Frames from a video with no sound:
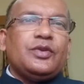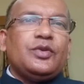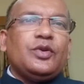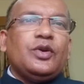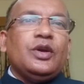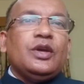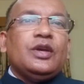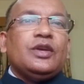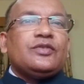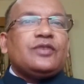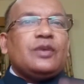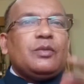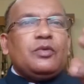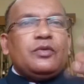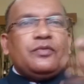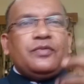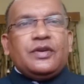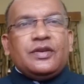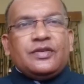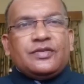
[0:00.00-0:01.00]
You know, some
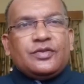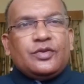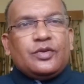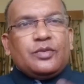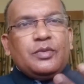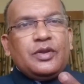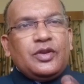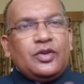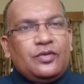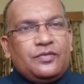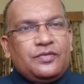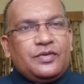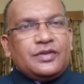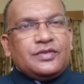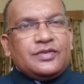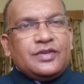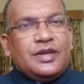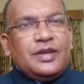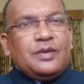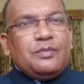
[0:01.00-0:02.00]
of us or many of
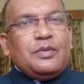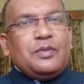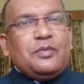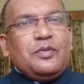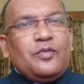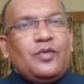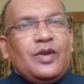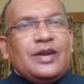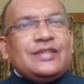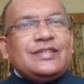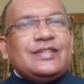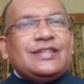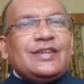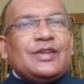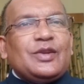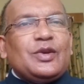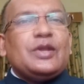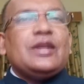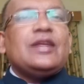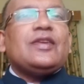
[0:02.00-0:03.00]
us may be watching
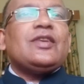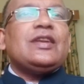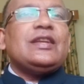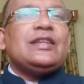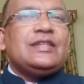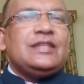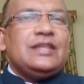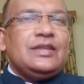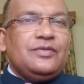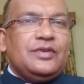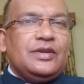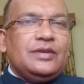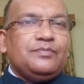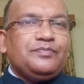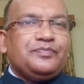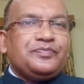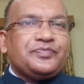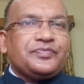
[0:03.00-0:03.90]
regularly TV